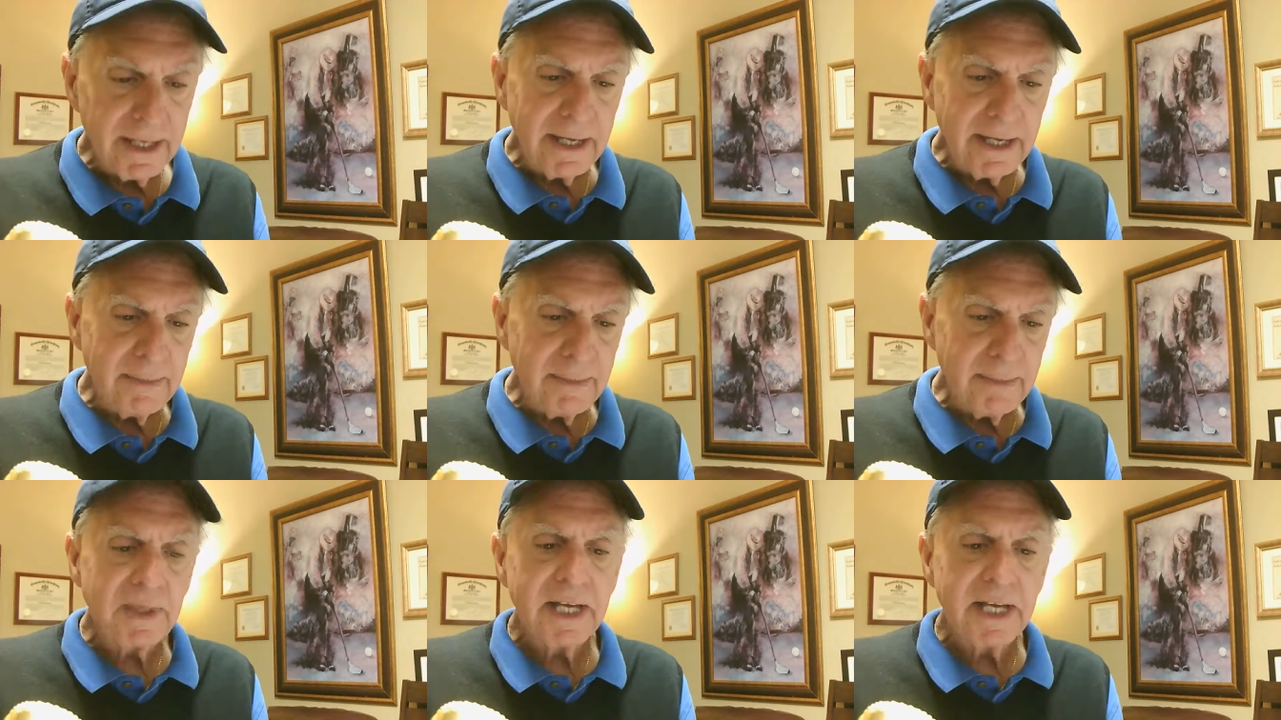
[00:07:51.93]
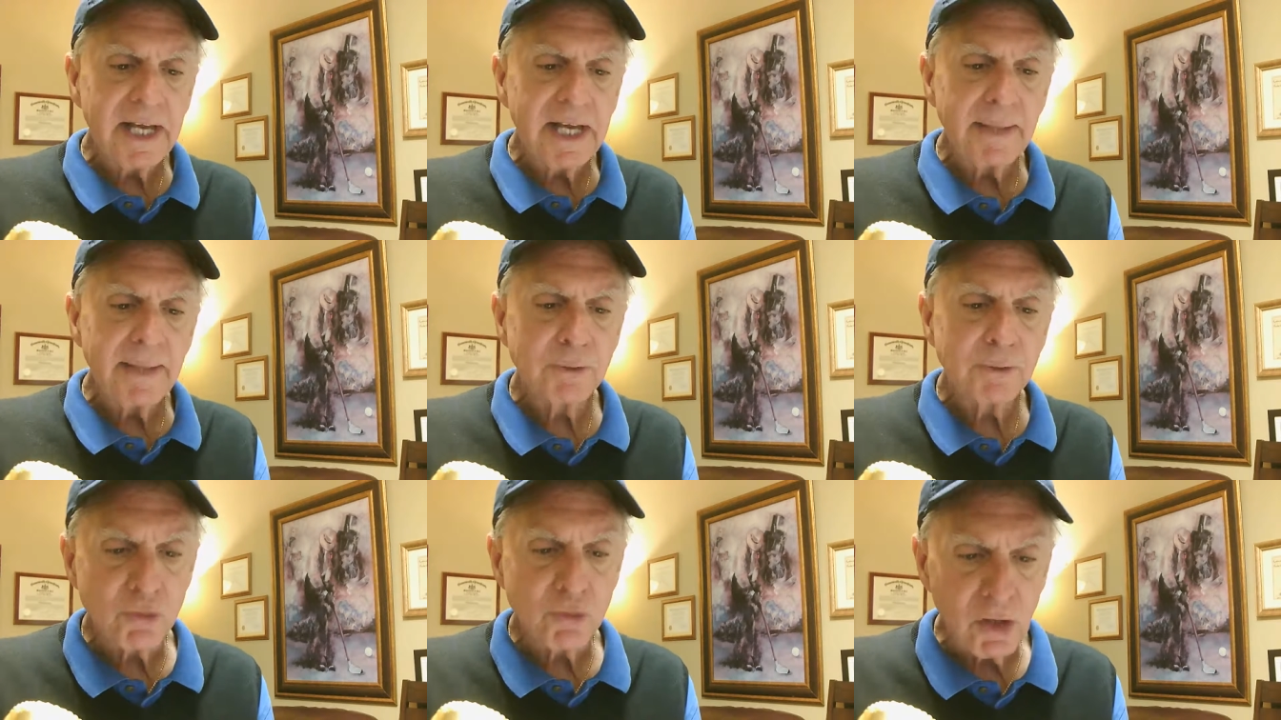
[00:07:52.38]
It
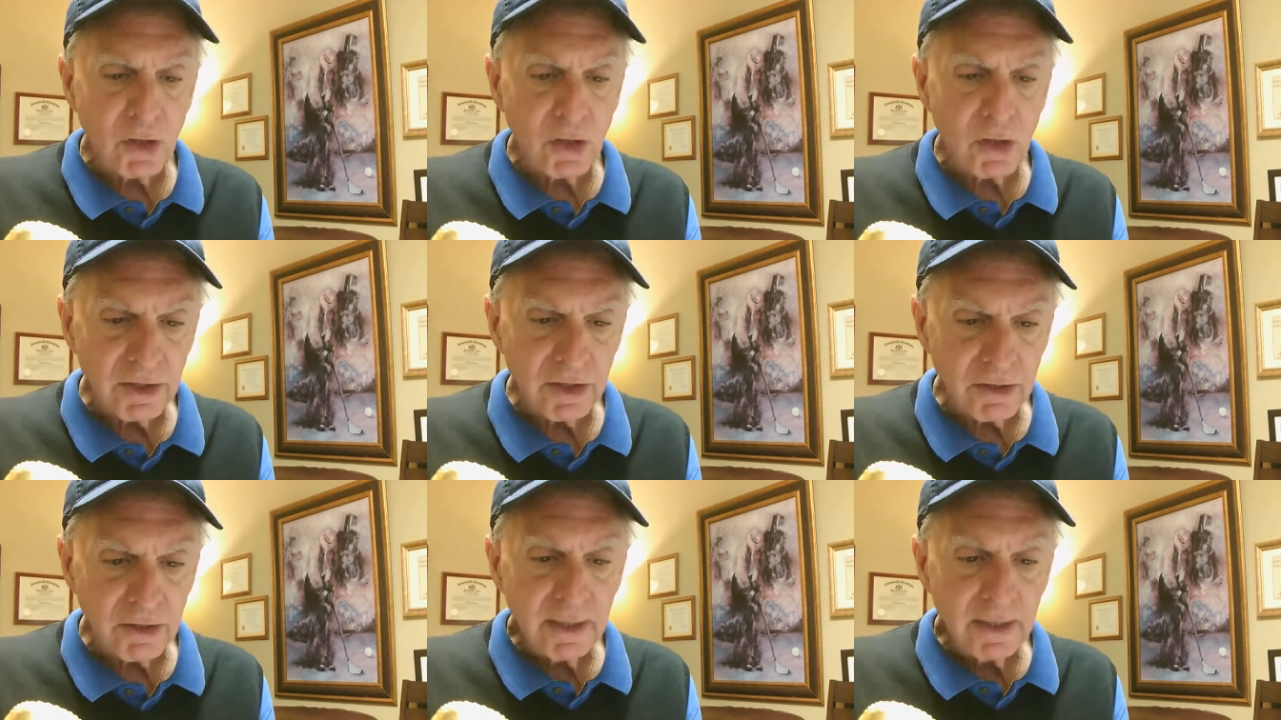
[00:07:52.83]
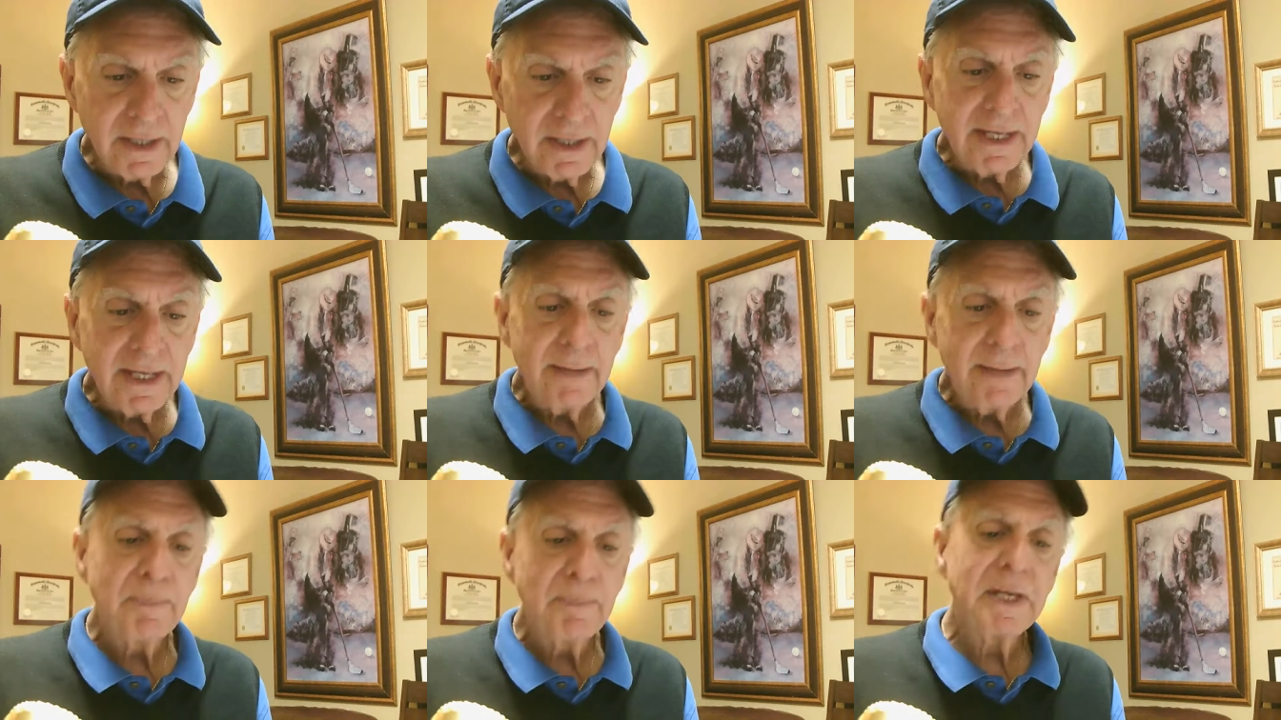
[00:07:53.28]
became stronger.
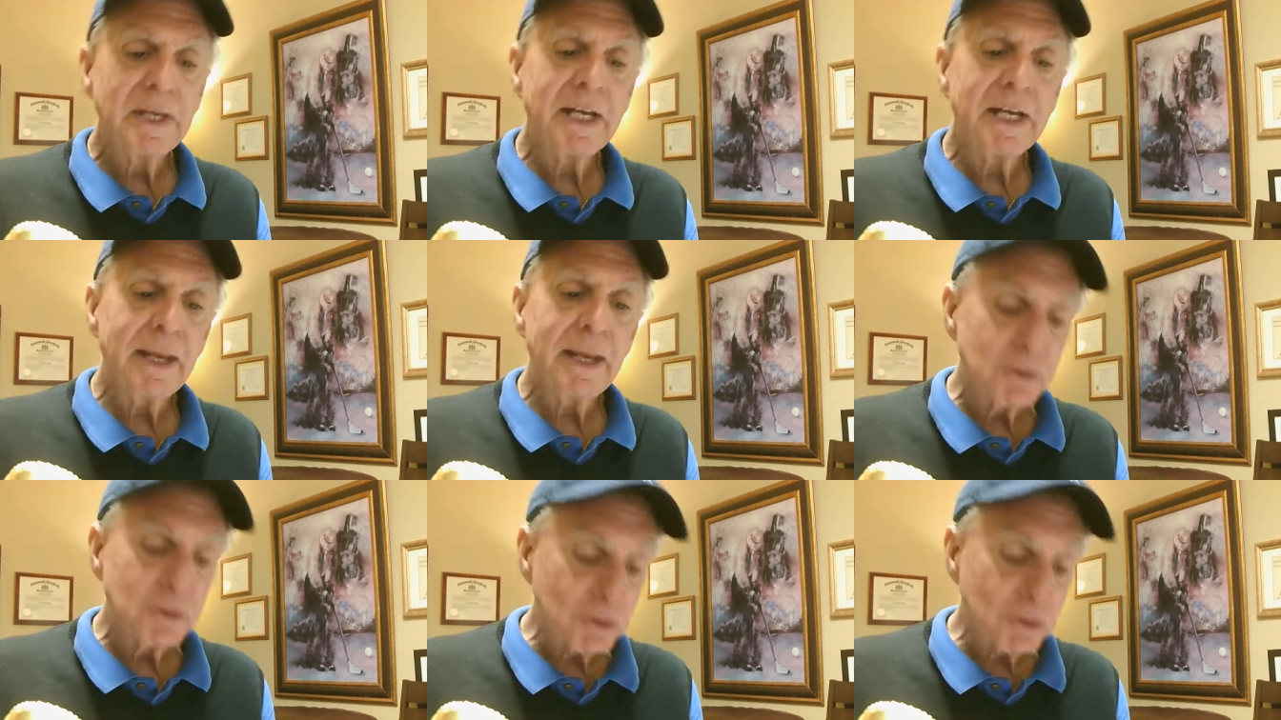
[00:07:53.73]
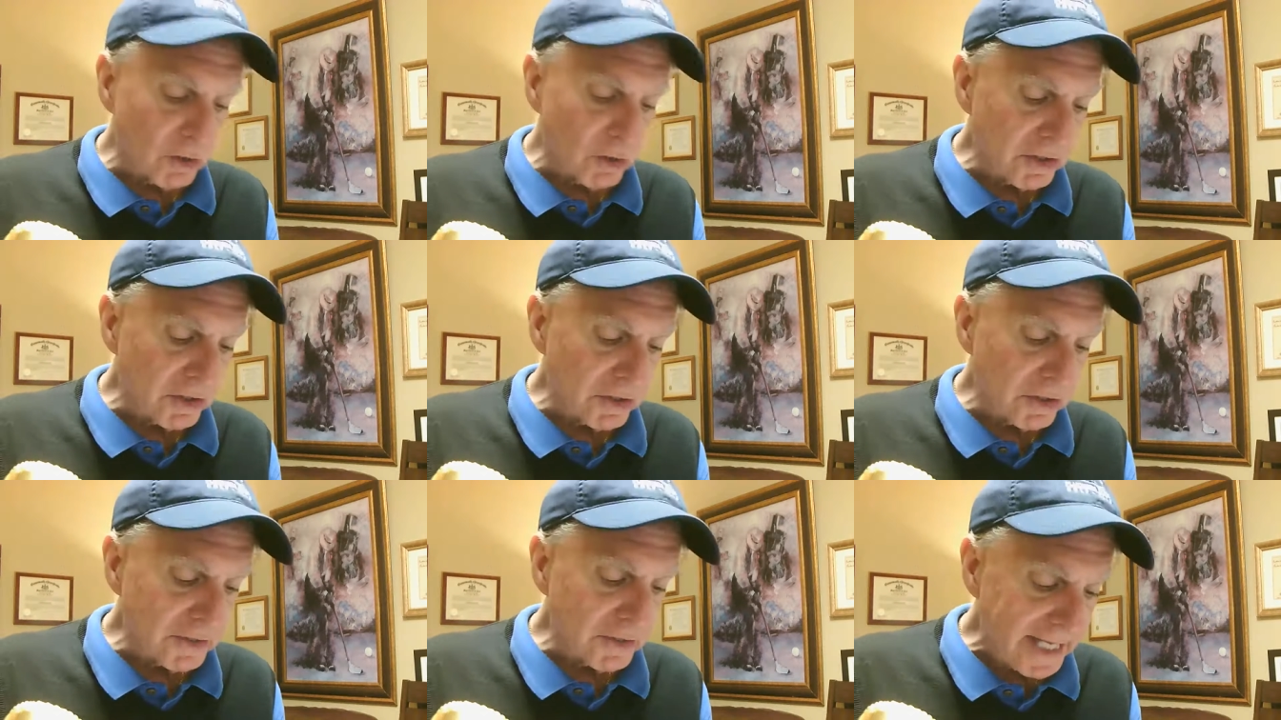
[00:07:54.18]
It became
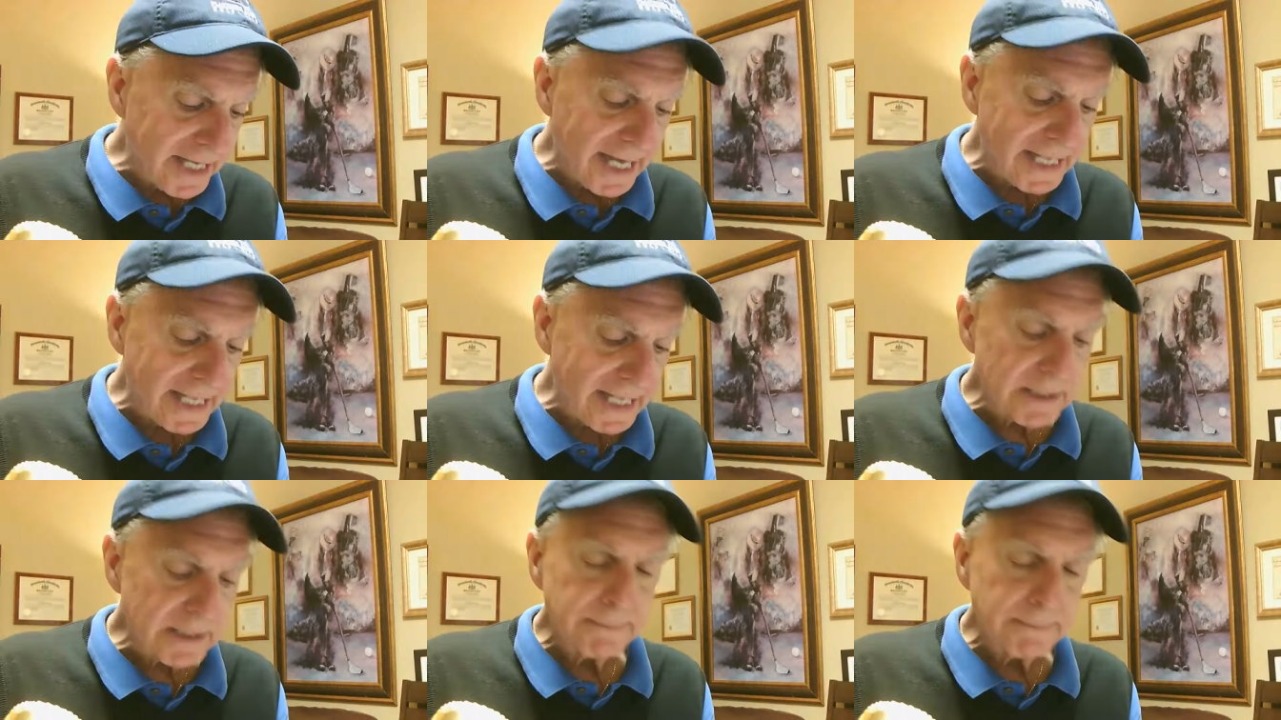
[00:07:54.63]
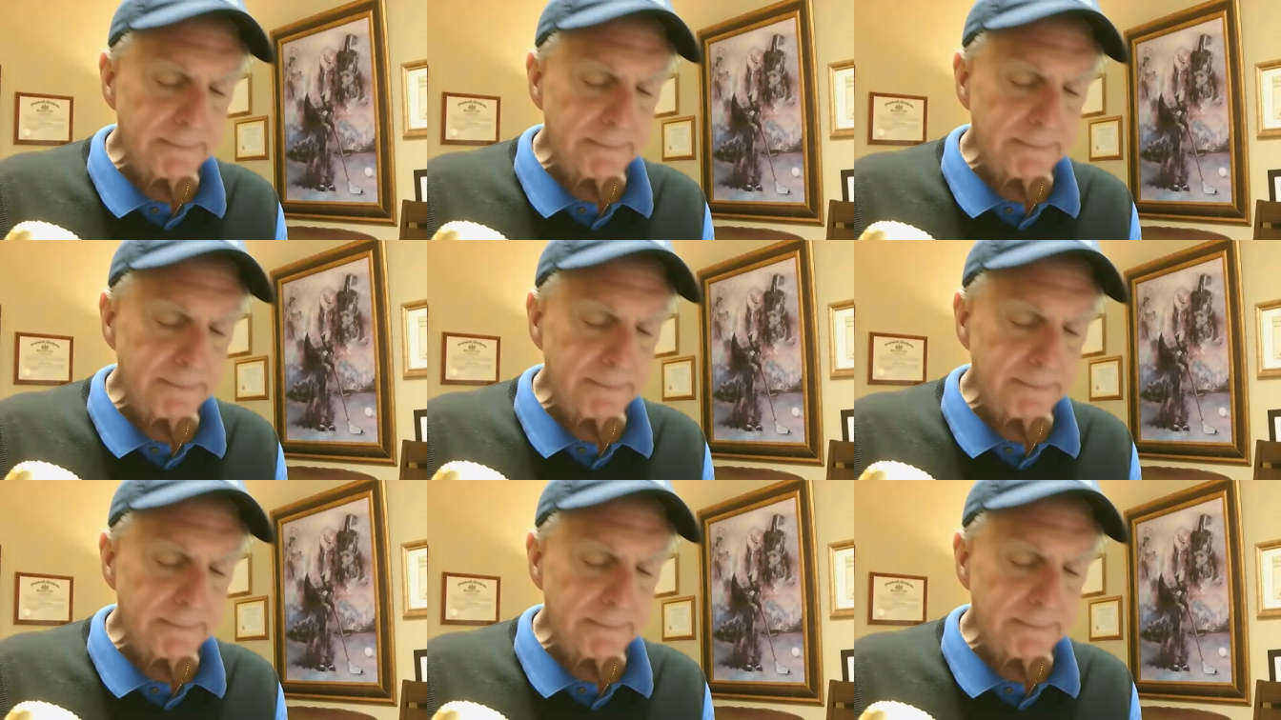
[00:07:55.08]
stronger yet,